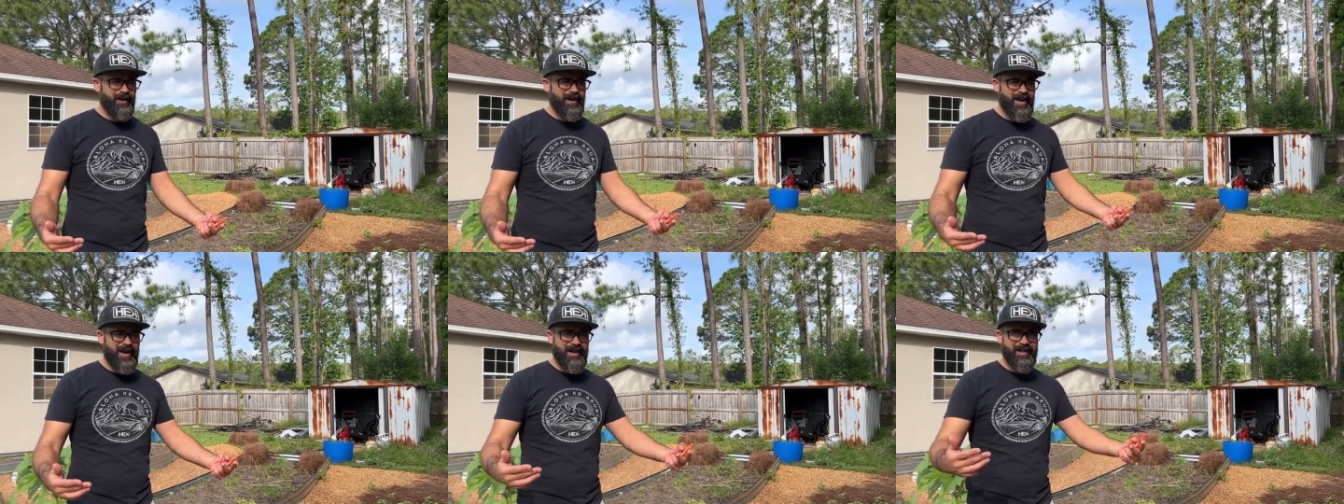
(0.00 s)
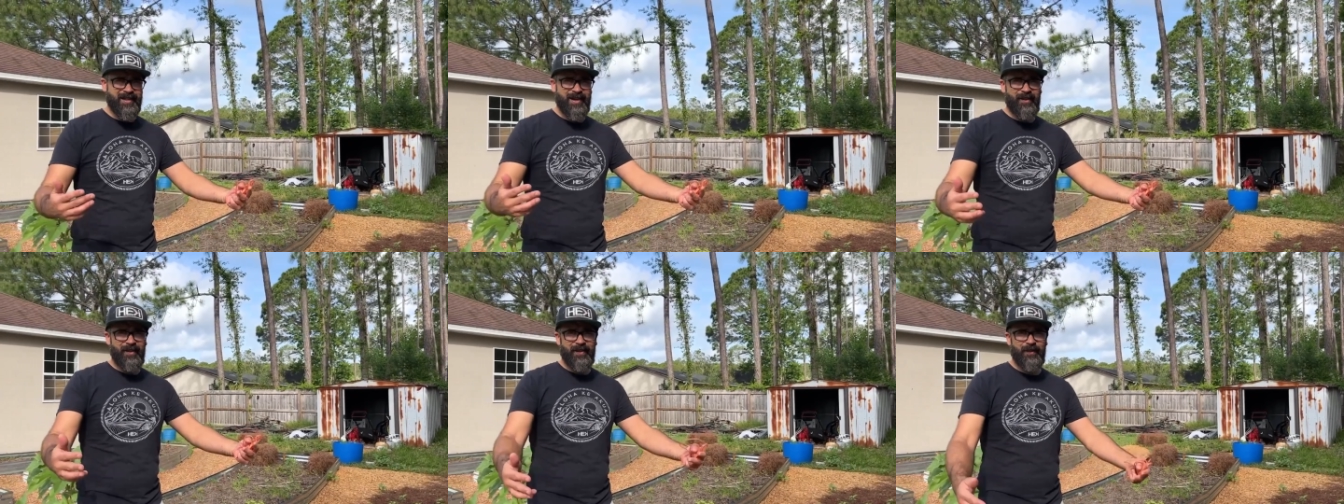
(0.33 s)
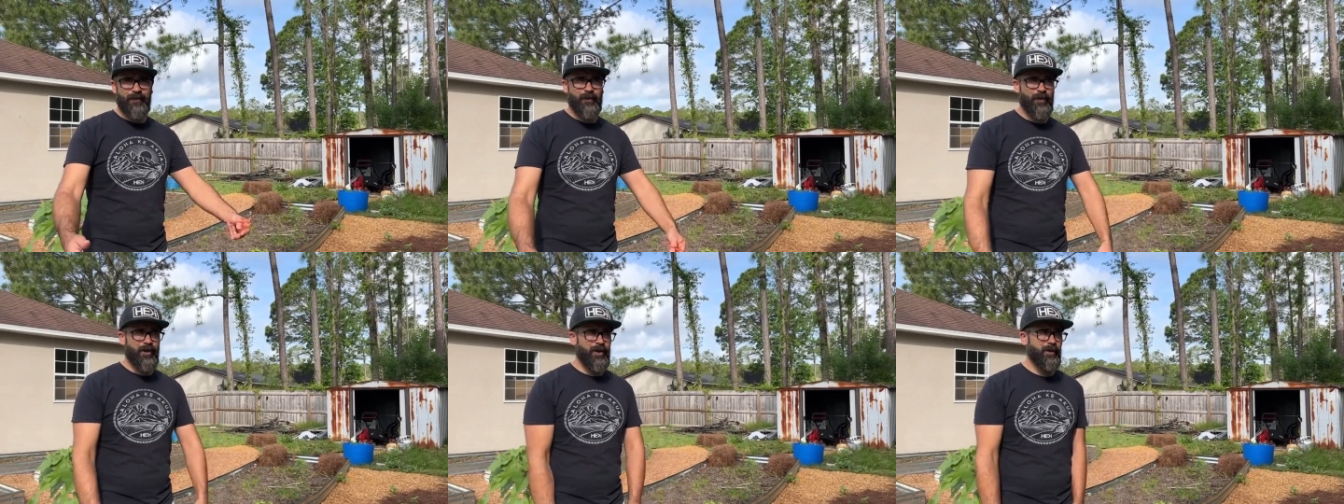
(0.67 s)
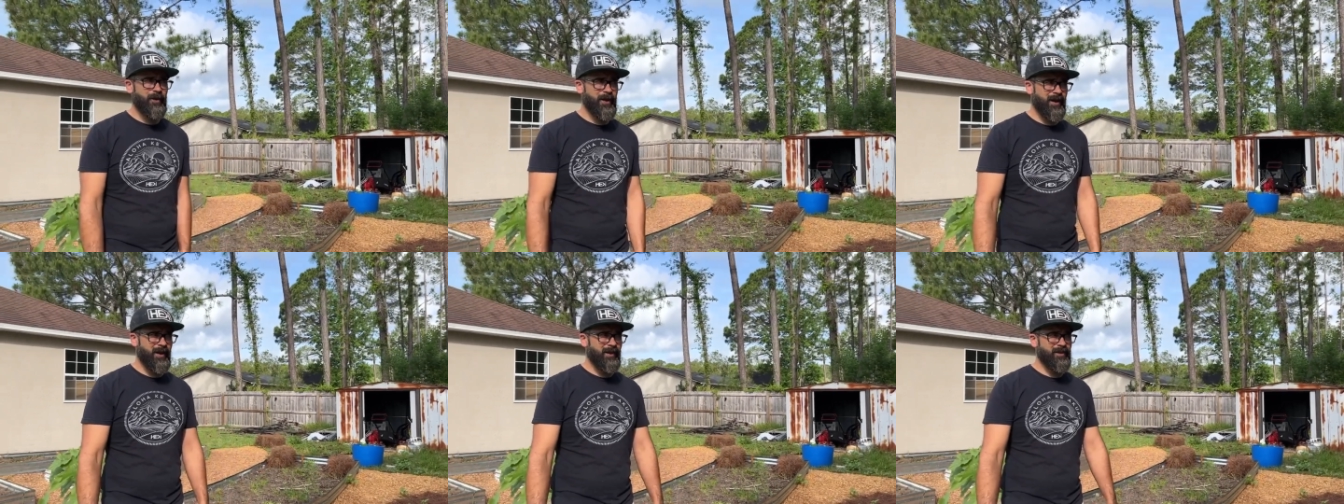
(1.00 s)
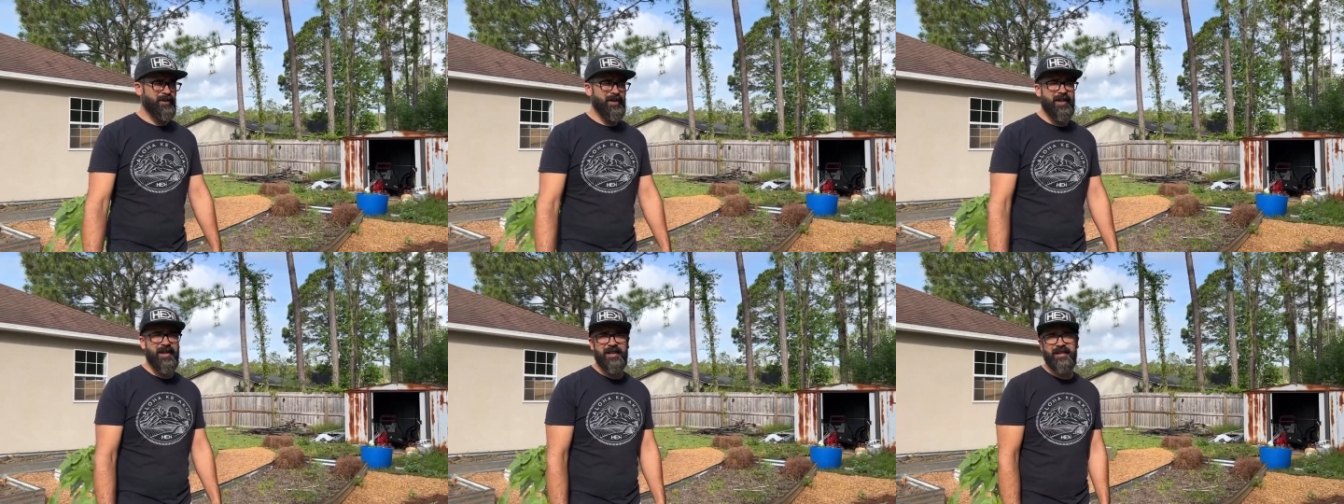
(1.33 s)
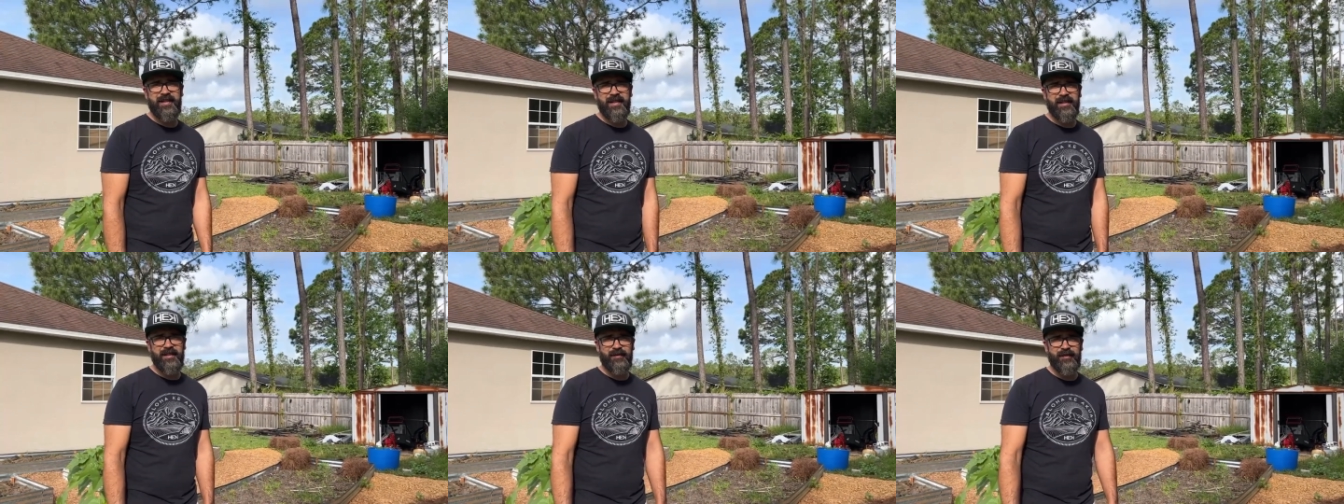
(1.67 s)
and is healthy for you, but it gives a nice
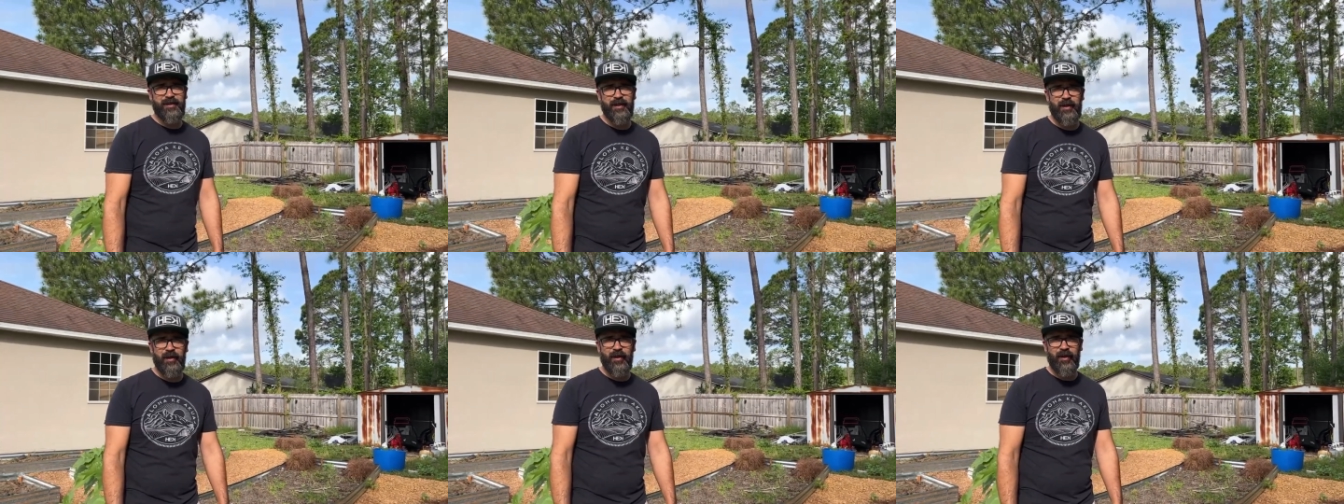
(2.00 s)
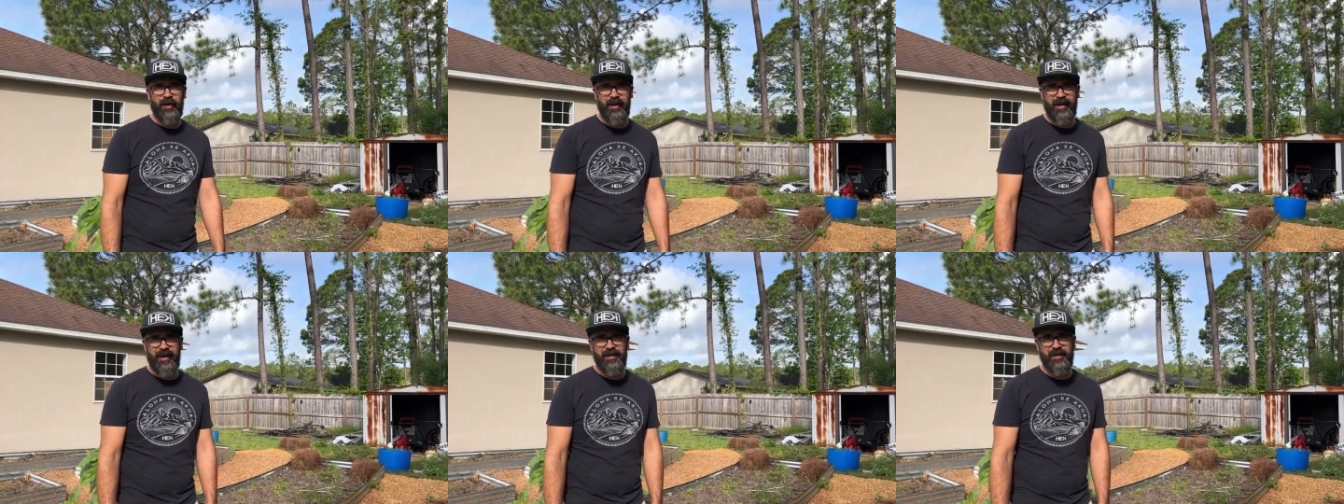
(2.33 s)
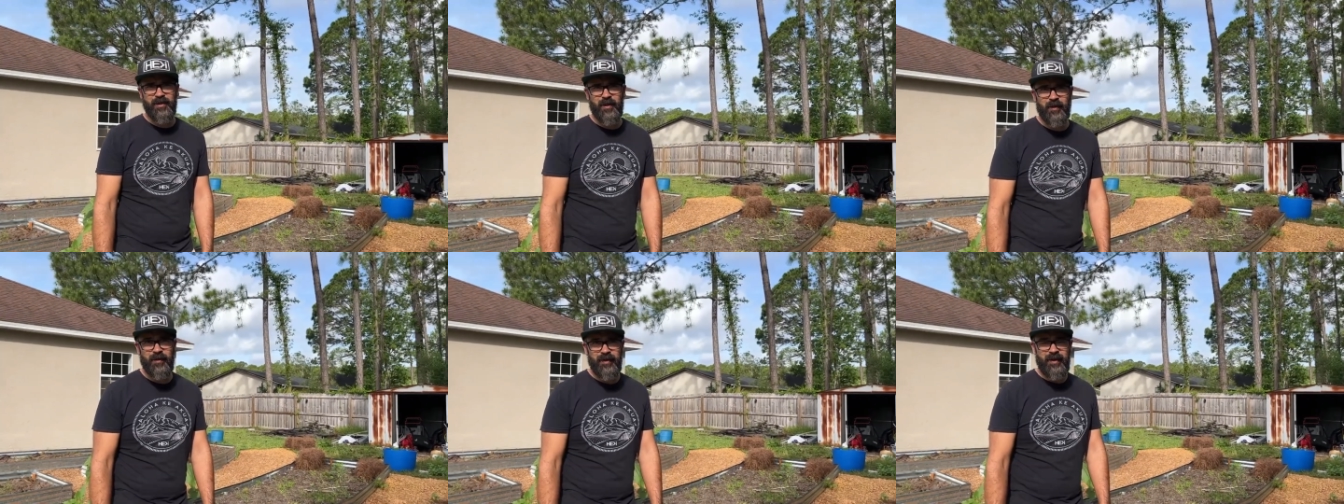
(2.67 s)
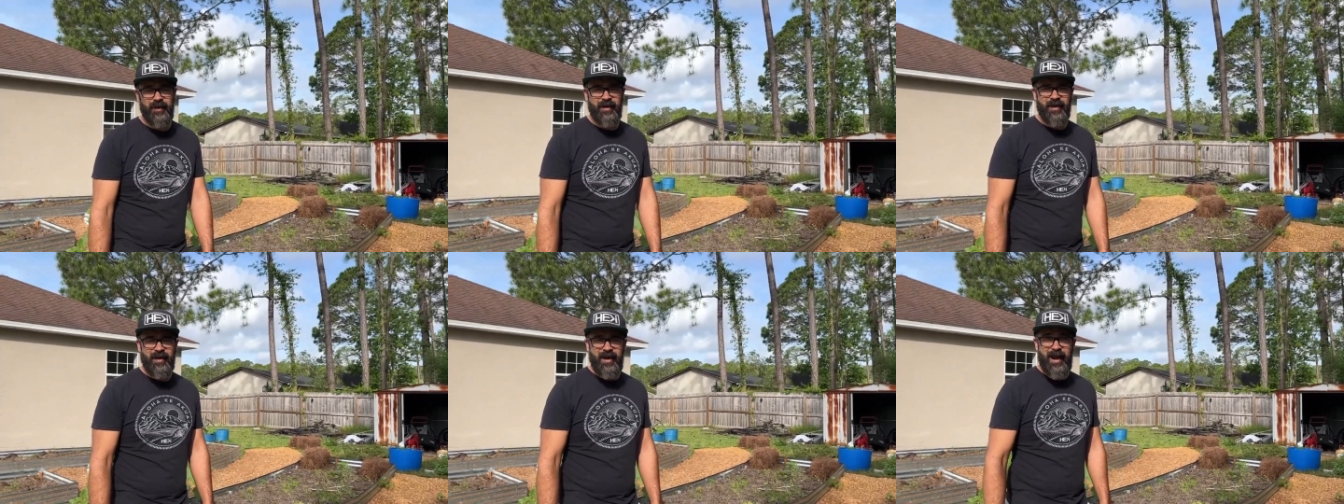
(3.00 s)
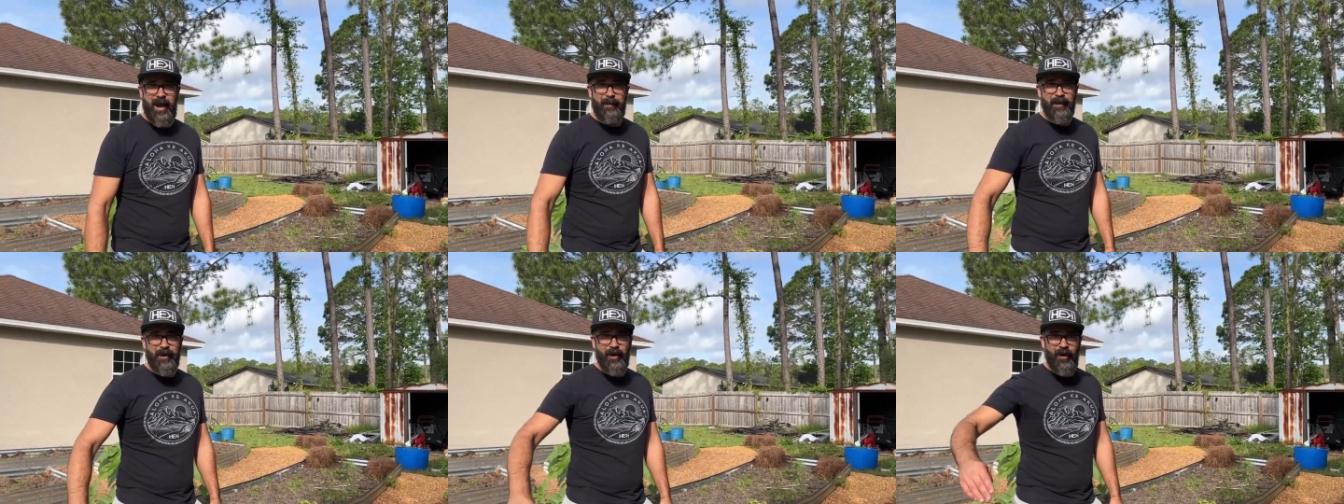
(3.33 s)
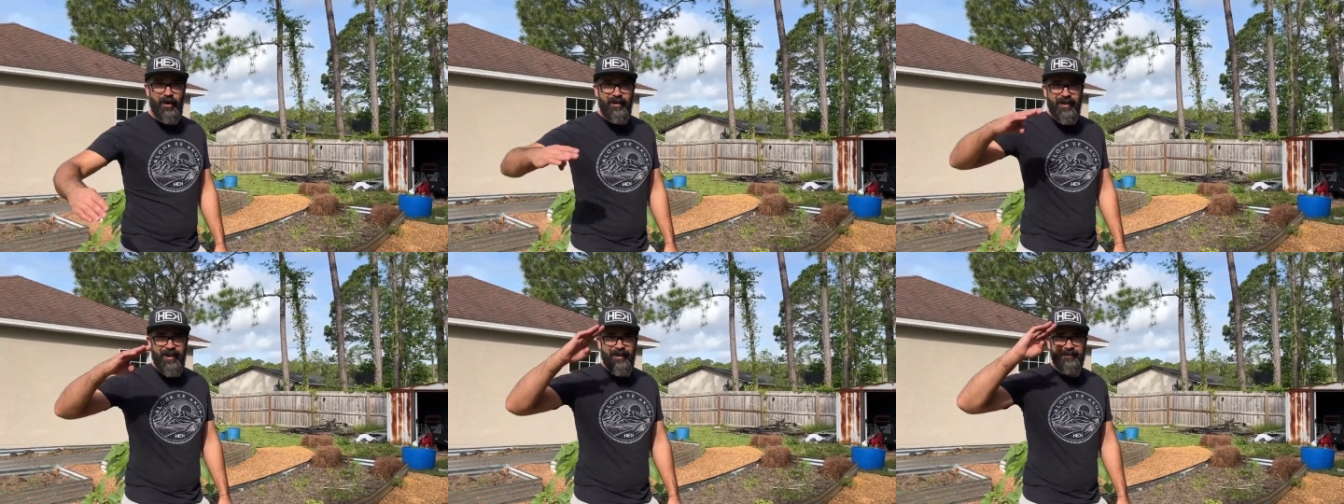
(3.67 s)
sense of security. So happy
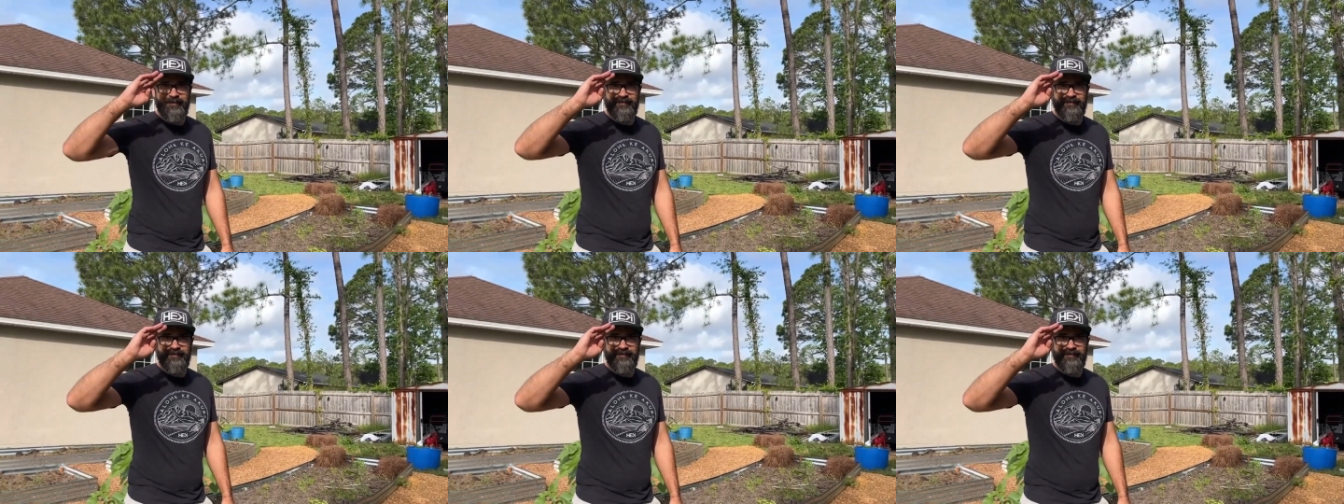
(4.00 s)
gardening.